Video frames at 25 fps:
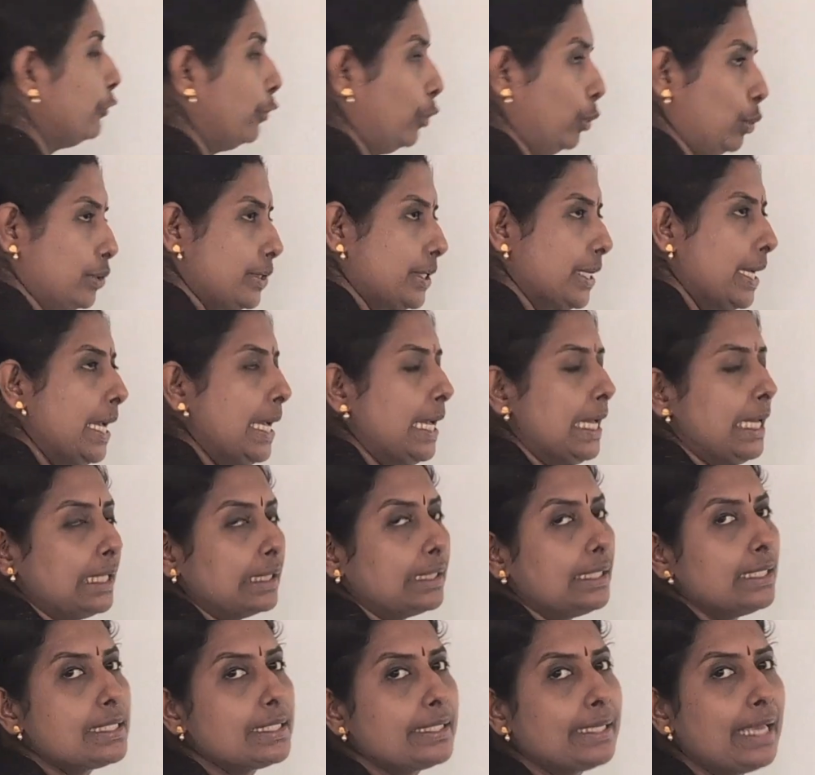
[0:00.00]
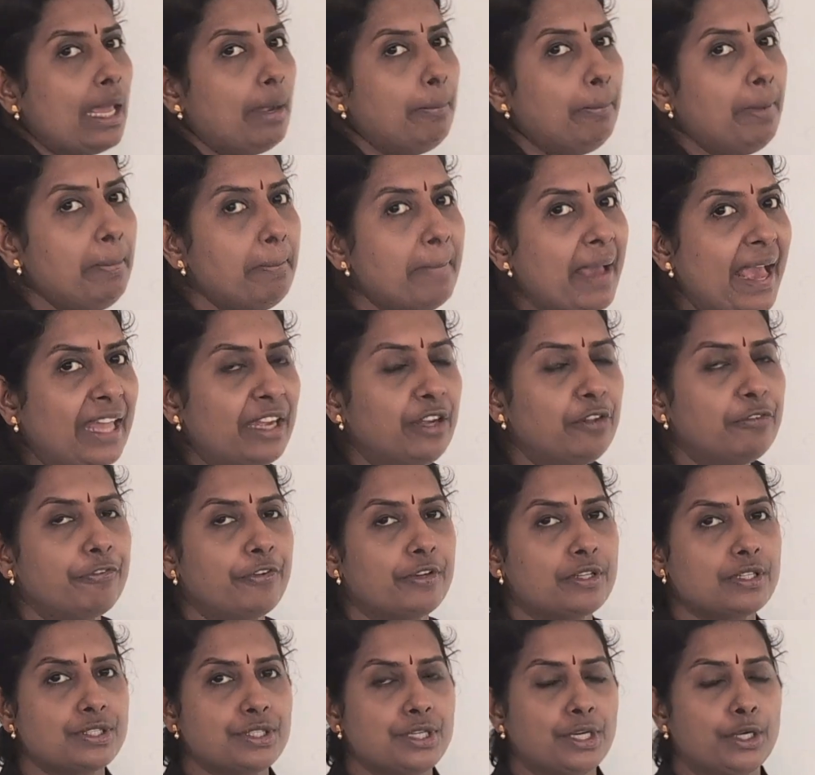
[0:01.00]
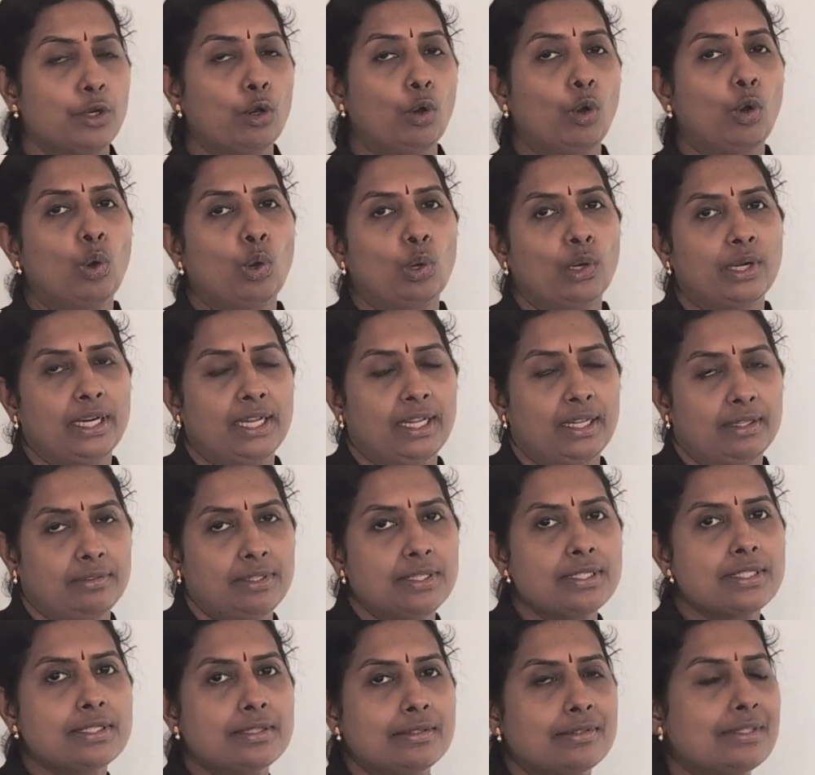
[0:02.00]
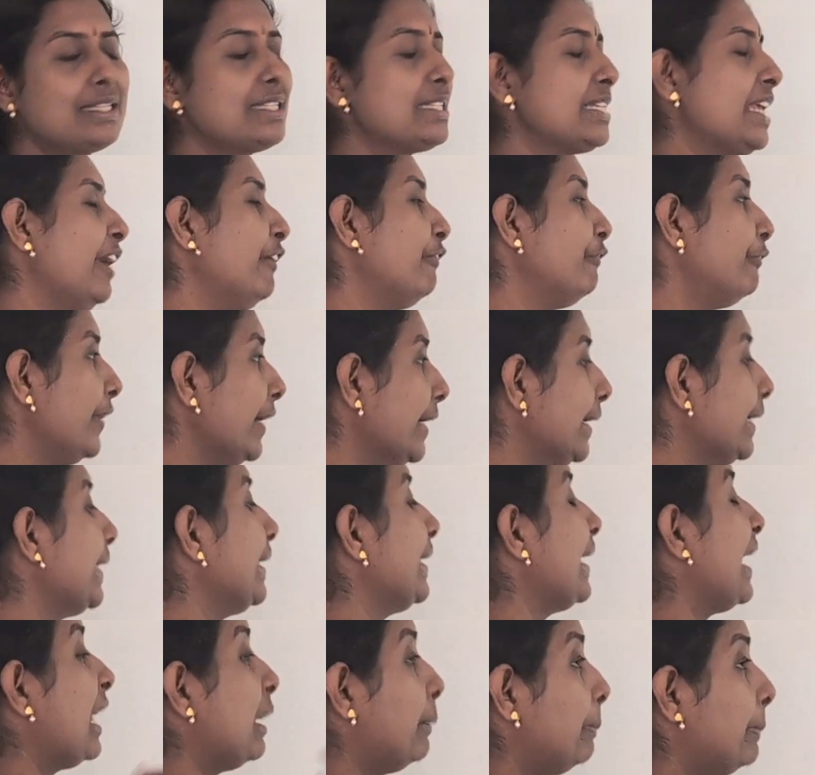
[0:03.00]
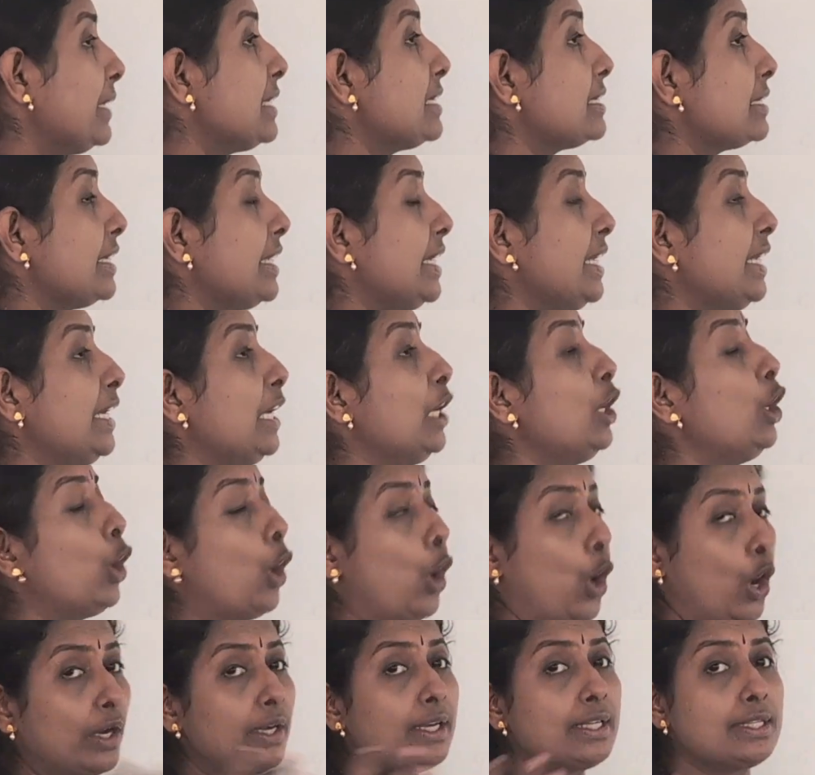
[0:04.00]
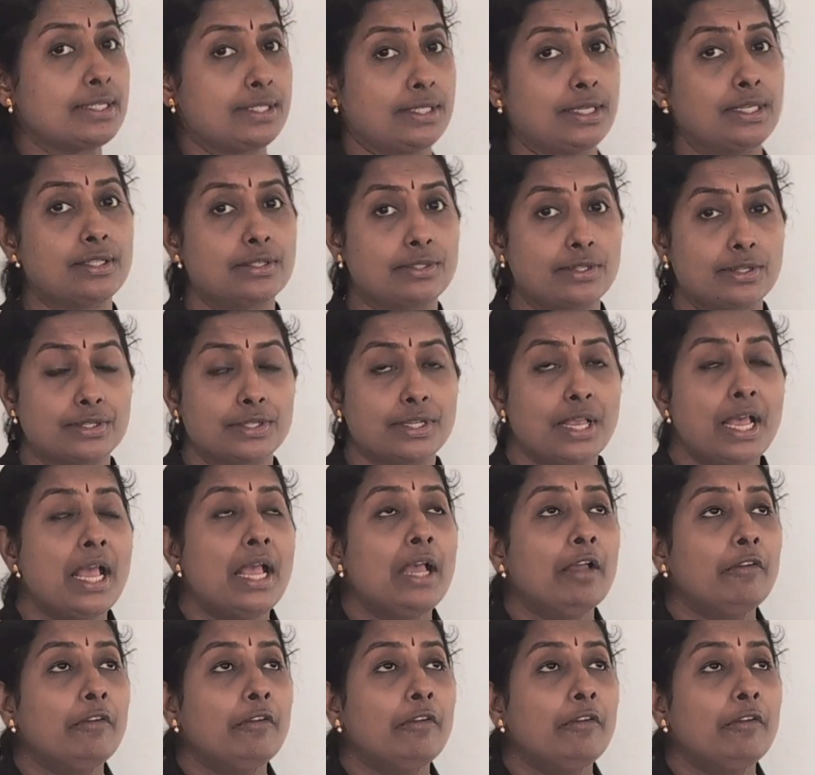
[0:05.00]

force? This can be manifested, or this effect can be seen in long distances.